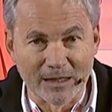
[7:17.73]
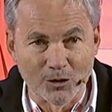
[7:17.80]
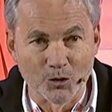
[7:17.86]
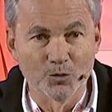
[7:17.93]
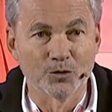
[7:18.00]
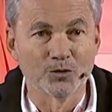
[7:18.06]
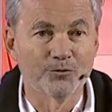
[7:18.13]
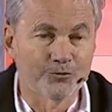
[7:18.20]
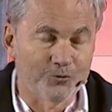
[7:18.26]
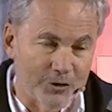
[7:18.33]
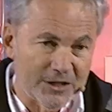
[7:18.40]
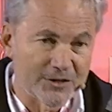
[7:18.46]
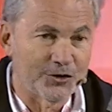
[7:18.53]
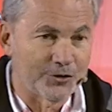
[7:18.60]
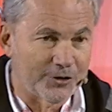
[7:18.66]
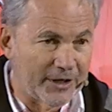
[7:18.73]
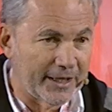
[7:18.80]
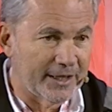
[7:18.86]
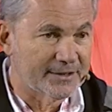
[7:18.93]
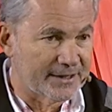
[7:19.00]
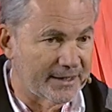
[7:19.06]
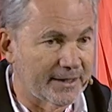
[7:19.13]
You could freeze your
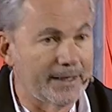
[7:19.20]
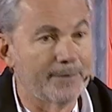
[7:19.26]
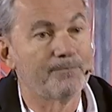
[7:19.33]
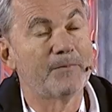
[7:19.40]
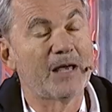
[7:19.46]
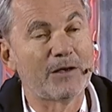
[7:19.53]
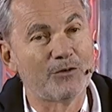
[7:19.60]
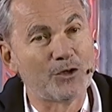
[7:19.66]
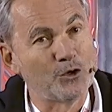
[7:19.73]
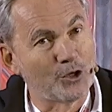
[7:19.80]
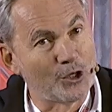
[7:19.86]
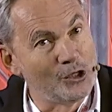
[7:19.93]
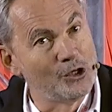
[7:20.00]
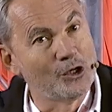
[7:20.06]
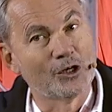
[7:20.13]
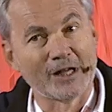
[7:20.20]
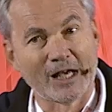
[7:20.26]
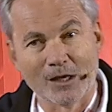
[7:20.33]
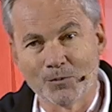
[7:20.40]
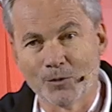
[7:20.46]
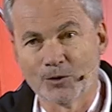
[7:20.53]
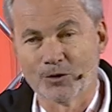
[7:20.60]
eggs and then maybe you're not
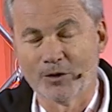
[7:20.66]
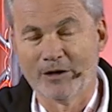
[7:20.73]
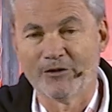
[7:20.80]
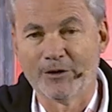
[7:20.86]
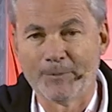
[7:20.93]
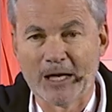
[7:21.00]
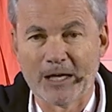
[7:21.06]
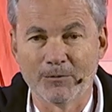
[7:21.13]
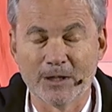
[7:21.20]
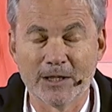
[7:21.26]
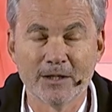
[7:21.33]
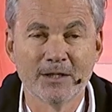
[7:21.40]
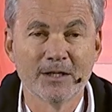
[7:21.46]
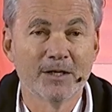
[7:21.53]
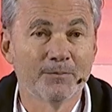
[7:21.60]
able to have a baby.